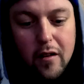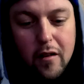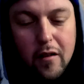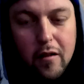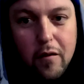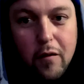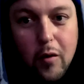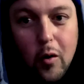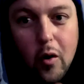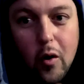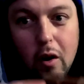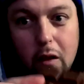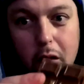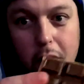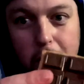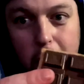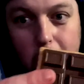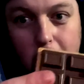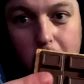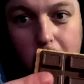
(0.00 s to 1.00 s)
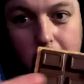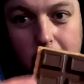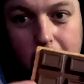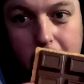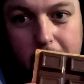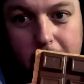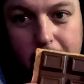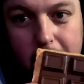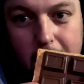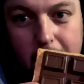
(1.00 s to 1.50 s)
four on the floor right
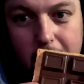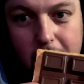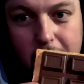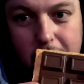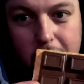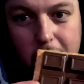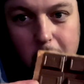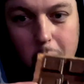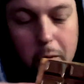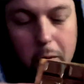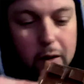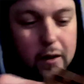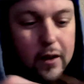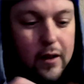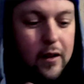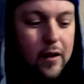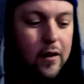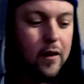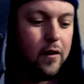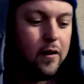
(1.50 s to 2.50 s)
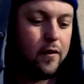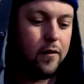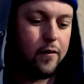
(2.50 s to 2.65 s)
here. No big deal.